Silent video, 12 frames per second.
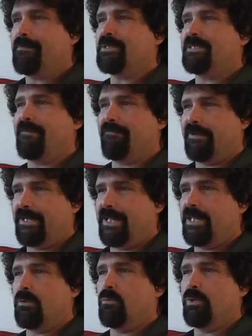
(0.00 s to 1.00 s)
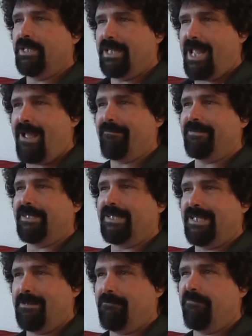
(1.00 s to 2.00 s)
up is different in that you really have to
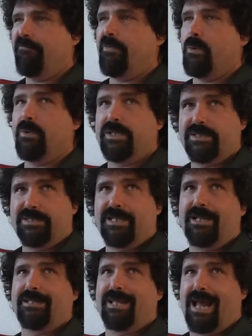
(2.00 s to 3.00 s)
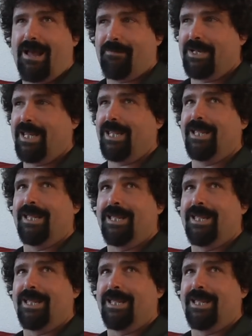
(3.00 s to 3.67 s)
keep focused on comedy.